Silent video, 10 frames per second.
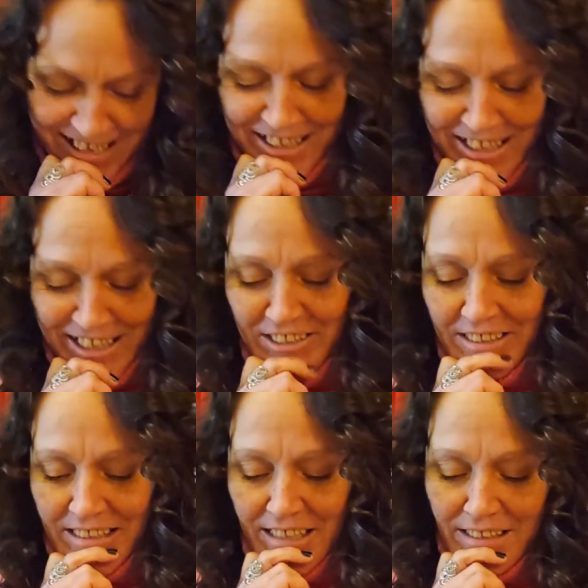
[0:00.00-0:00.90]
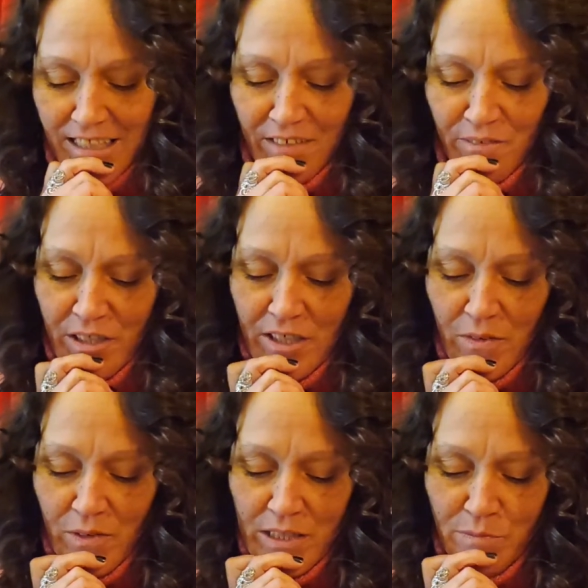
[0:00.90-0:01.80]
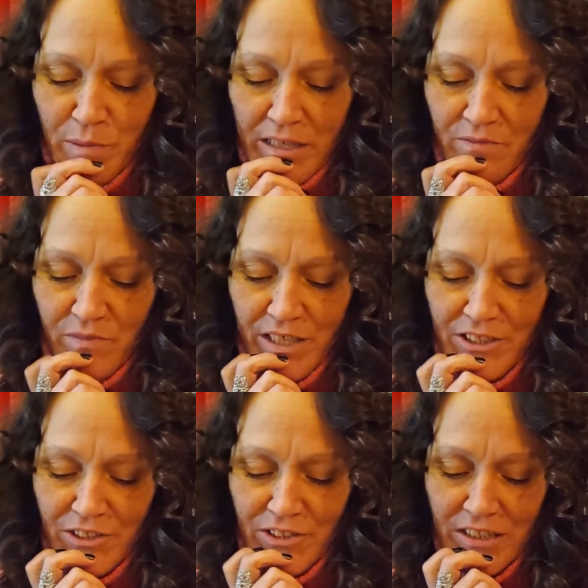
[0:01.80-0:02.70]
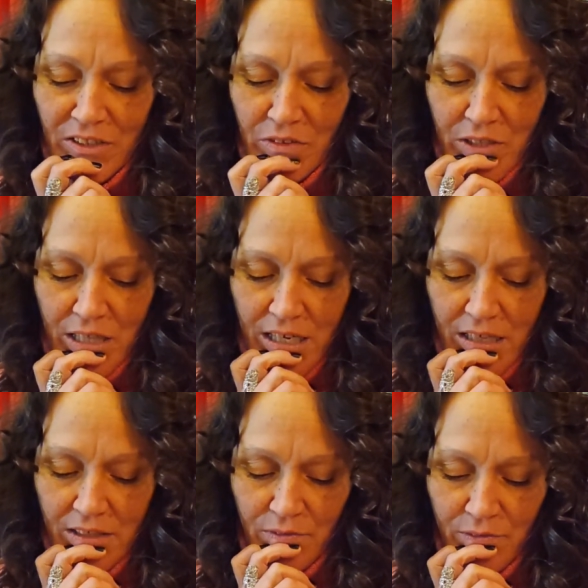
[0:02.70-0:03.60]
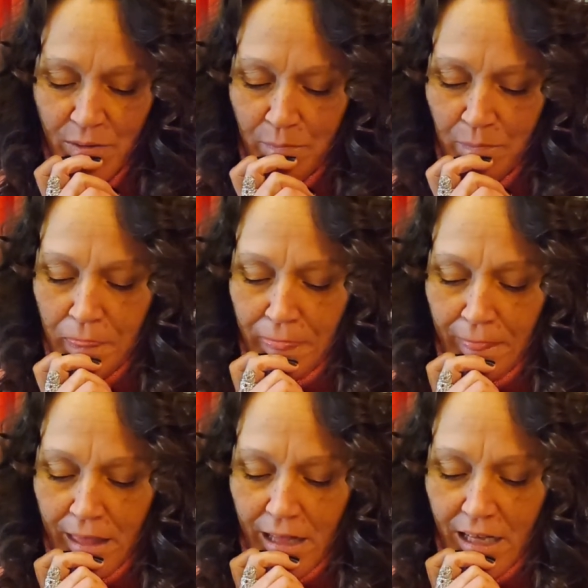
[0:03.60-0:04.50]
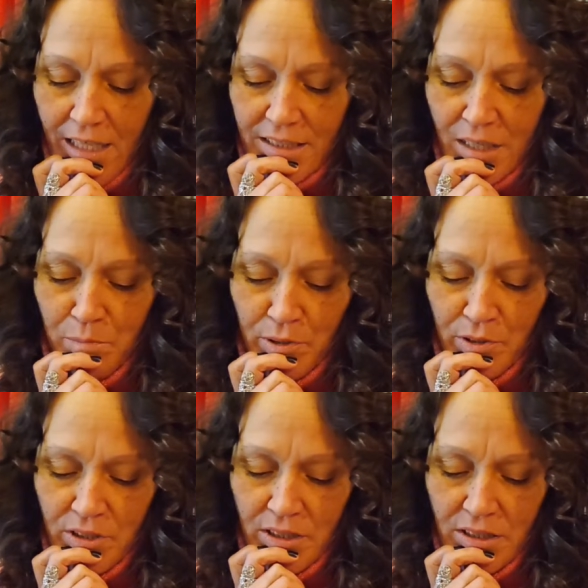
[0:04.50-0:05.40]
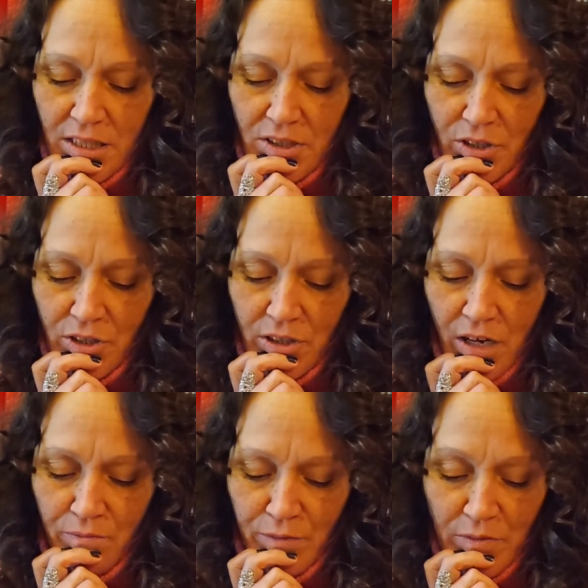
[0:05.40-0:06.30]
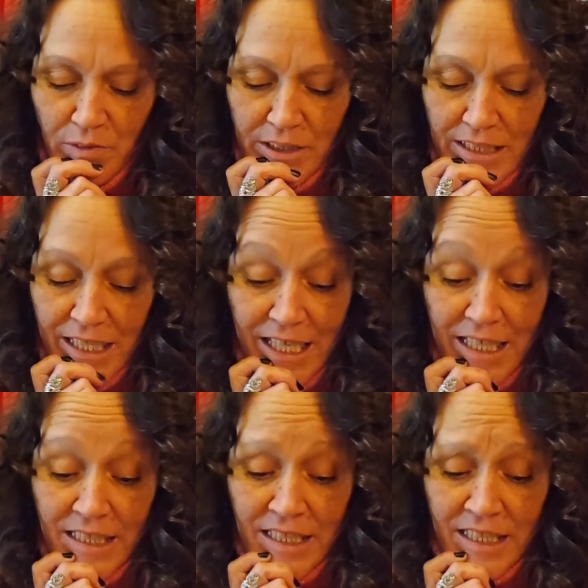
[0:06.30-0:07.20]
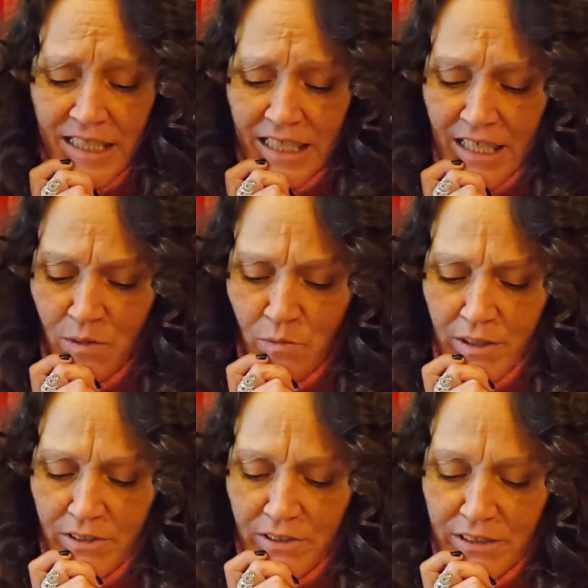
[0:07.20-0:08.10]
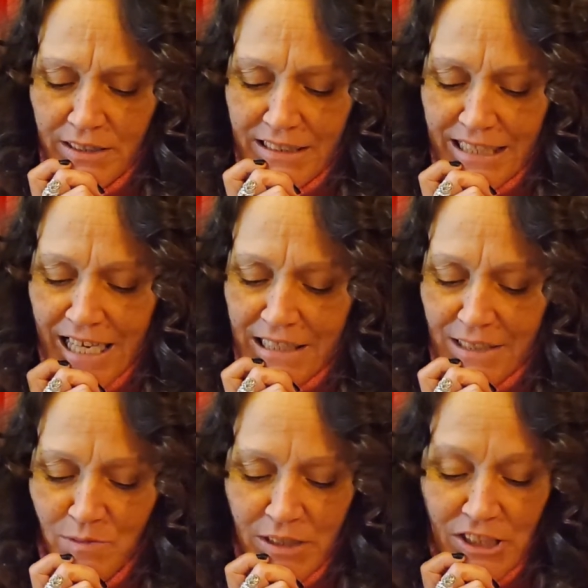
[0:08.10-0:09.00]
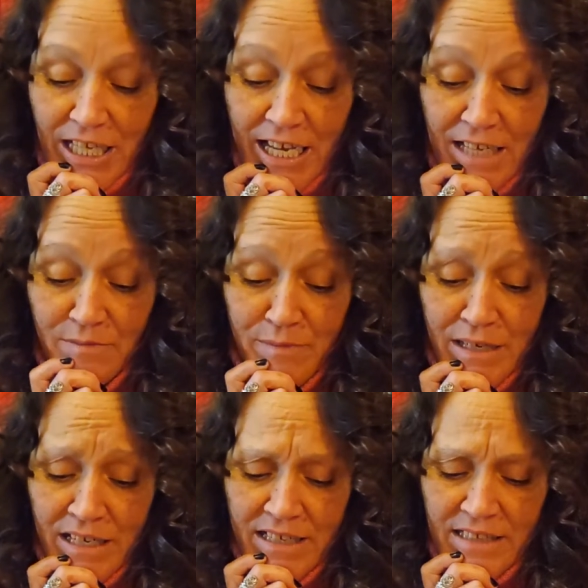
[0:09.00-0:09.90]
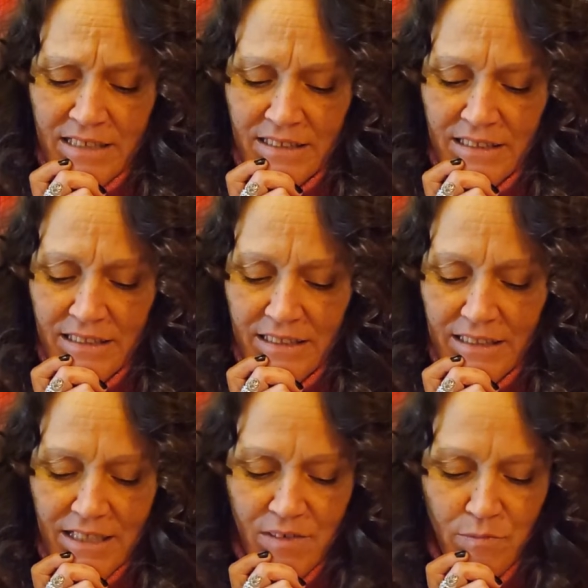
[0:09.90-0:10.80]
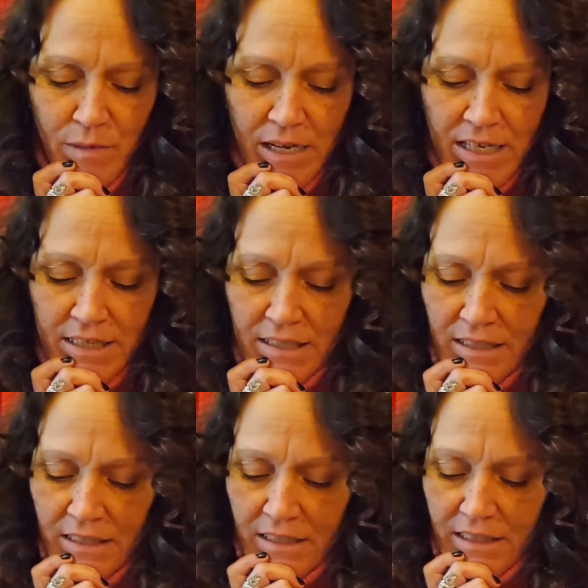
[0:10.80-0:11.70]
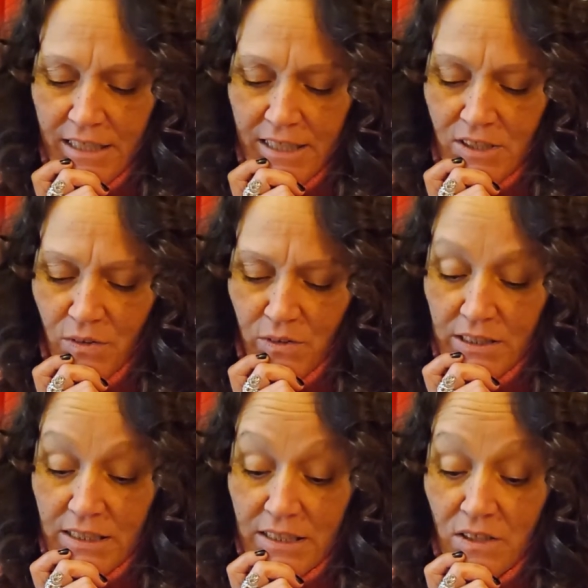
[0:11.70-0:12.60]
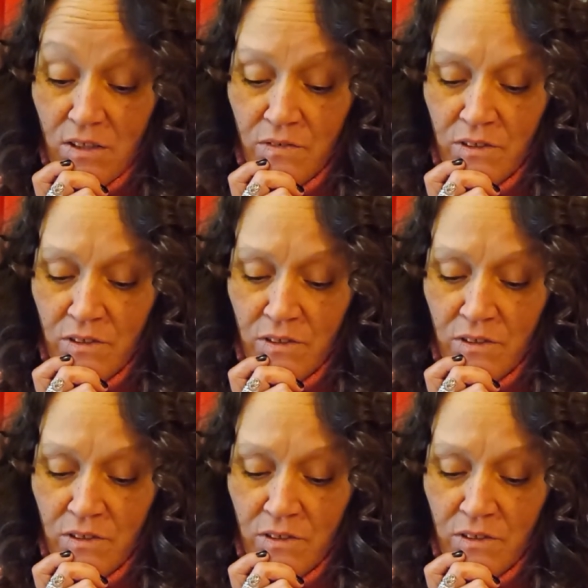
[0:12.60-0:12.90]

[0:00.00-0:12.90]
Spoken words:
Their sex life had always been adventurous and creative. As he pulled his t-shirt off over his head, he wondered exactly what she had in mind. Never mind, he told himself.